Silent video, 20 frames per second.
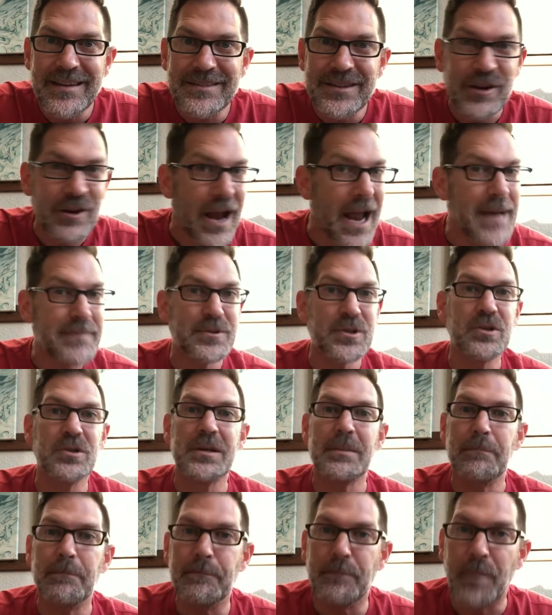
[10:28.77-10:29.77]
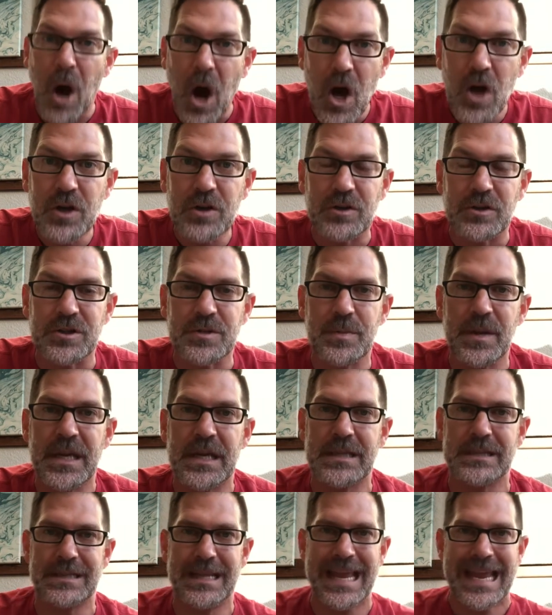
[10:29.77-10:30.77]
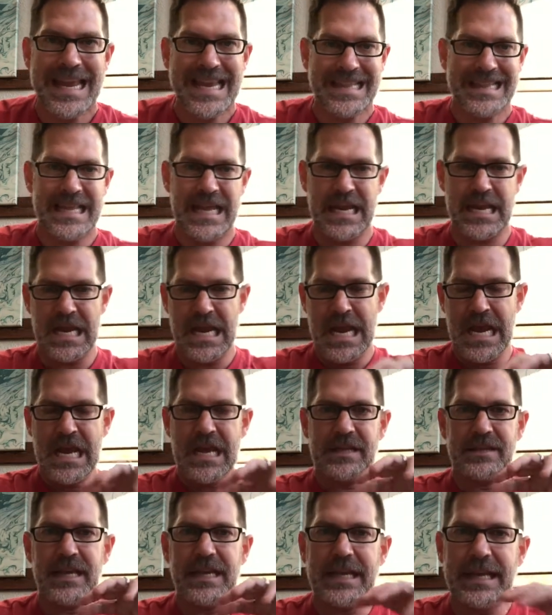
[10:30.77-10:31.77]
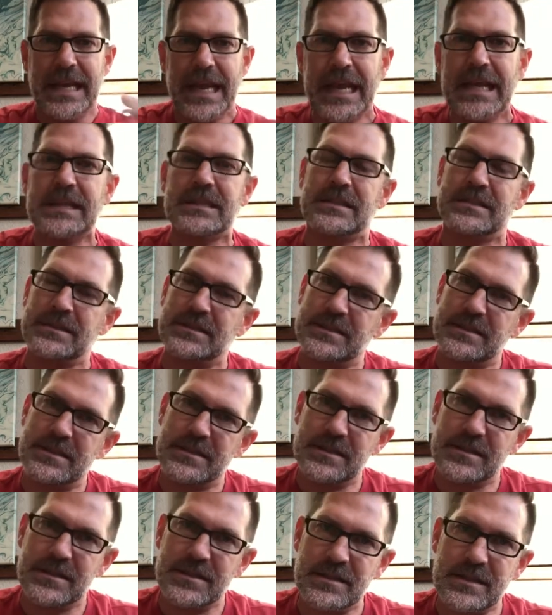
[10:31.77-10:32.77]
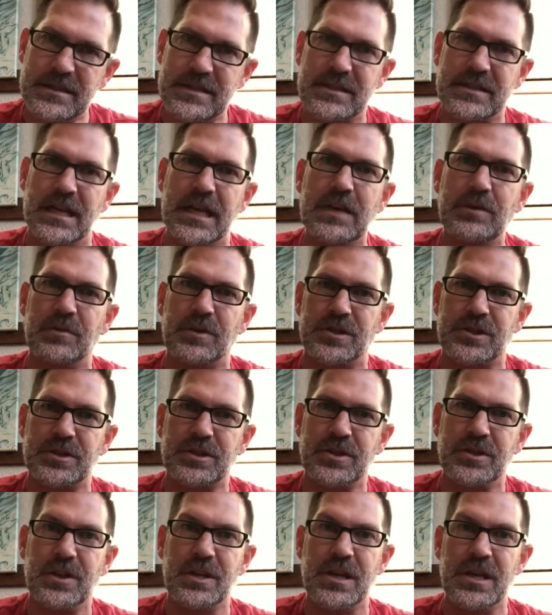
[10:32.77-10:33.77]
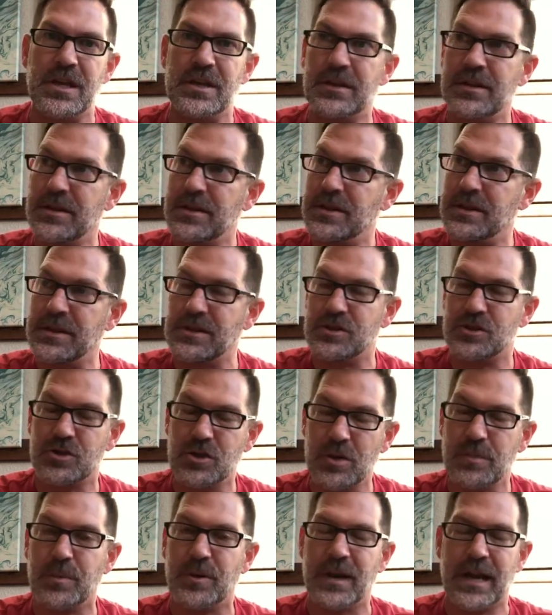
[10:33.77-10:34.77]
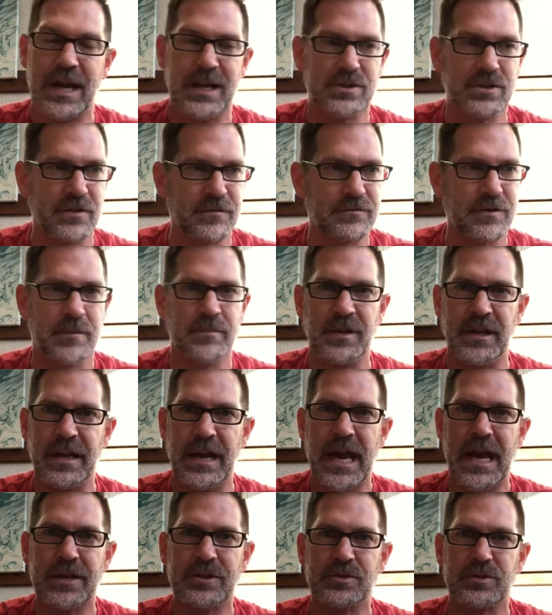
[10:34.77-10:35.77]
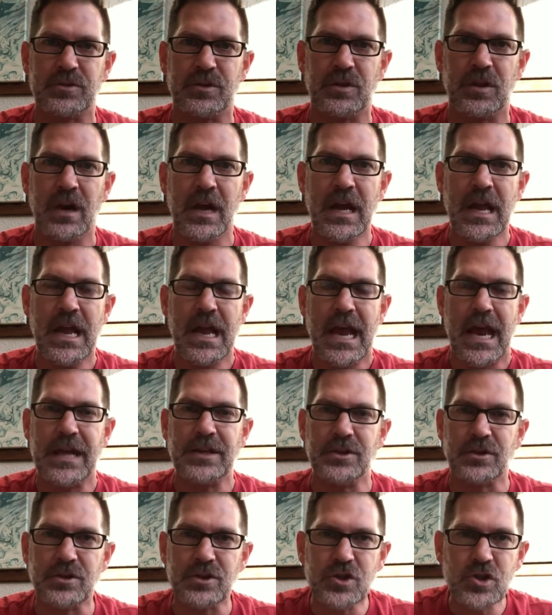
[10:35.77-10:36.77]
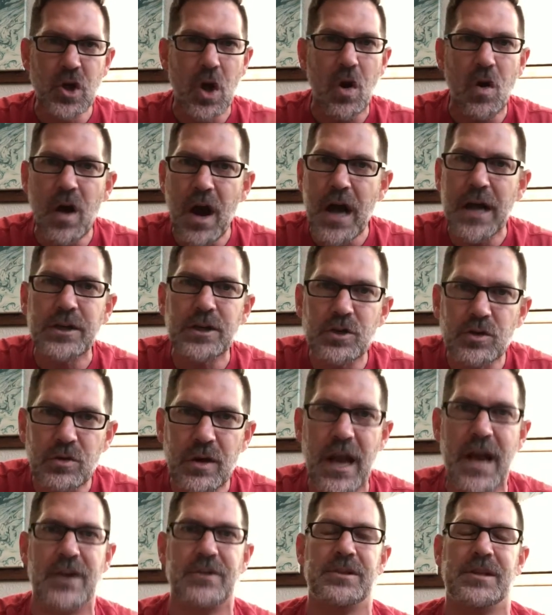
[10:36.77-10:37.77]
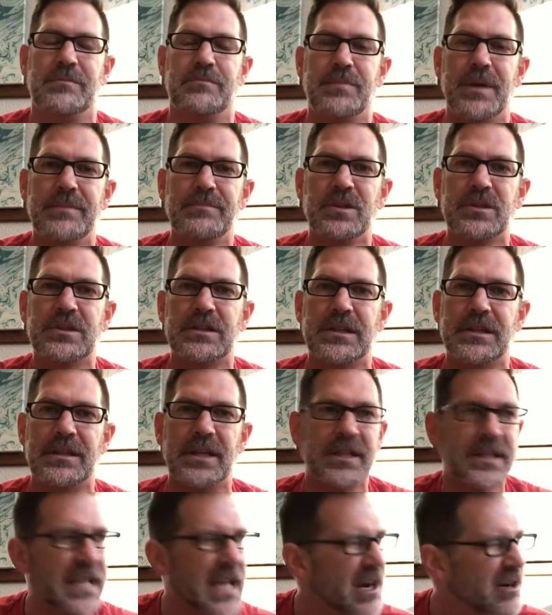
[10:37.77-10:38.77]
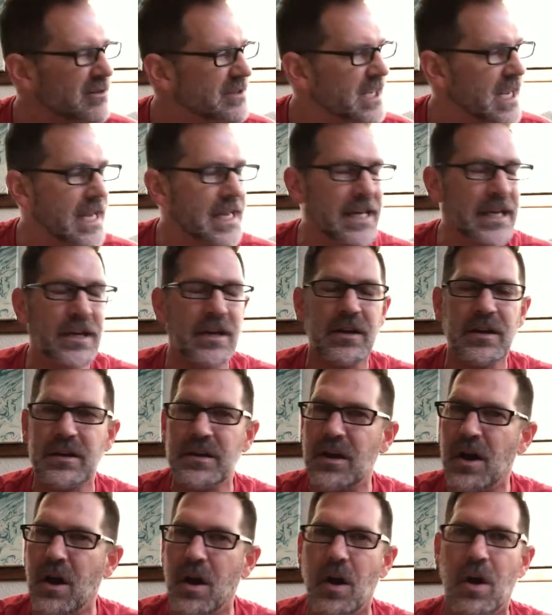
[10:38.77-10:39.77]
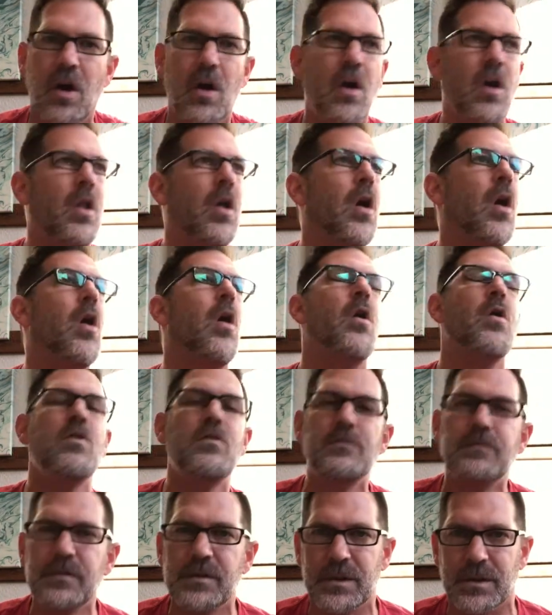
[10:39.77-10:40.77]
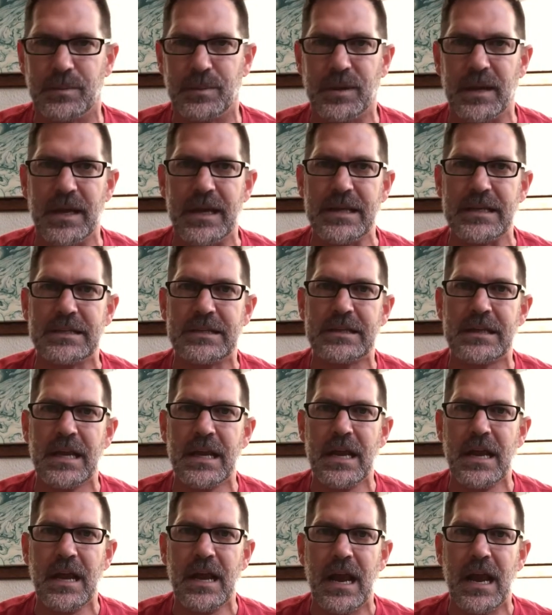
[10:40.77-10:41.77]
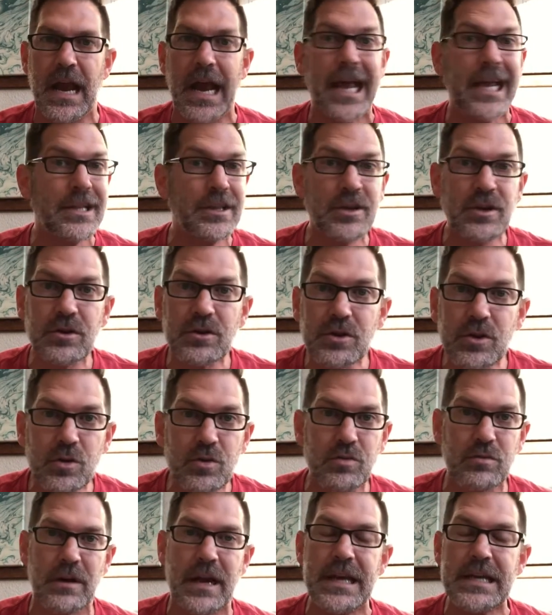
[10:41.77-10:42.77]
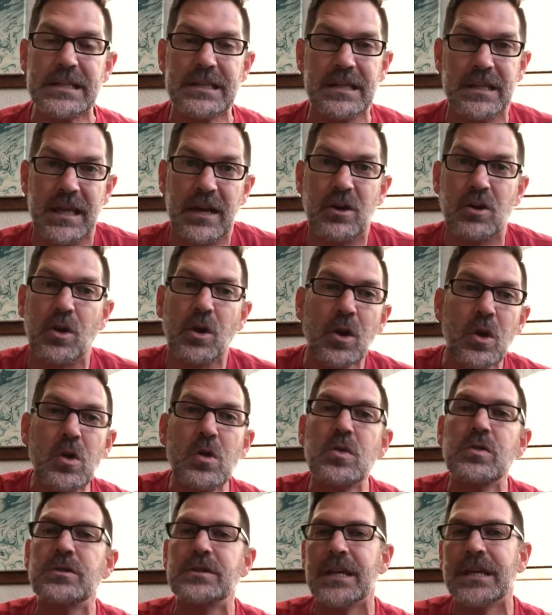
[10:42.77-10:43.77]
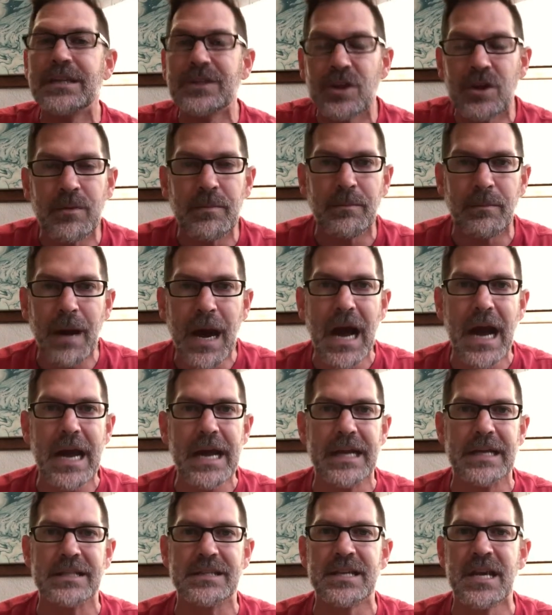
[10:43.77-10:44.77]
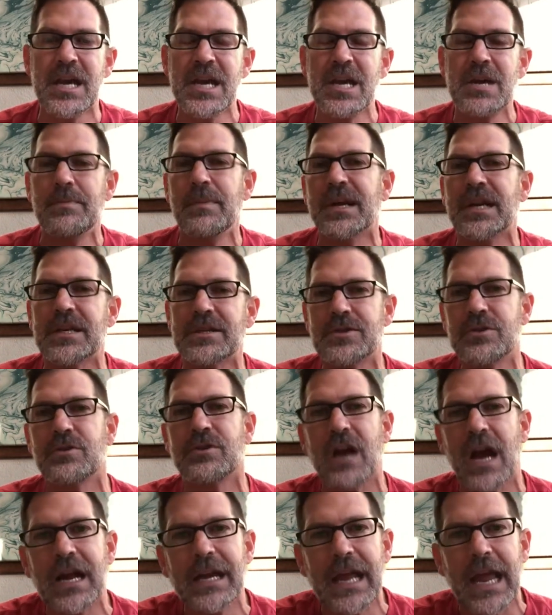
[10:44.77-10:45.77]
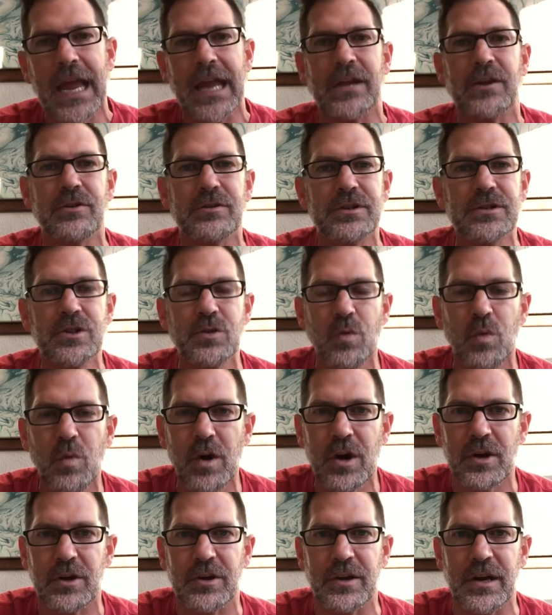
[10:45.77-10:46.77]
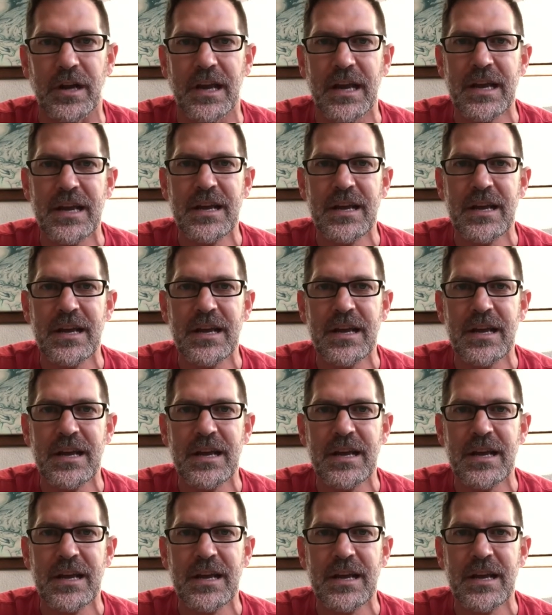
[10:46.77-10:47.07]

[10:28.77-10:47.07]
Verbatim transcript: They're absolutely bonkers because they they they can't distinguish the the supernatural from the natural, and they're so ungrounded biblically that they are taken all over the place, and they're crazy. They're losing their minds because they're not anchored in the Word.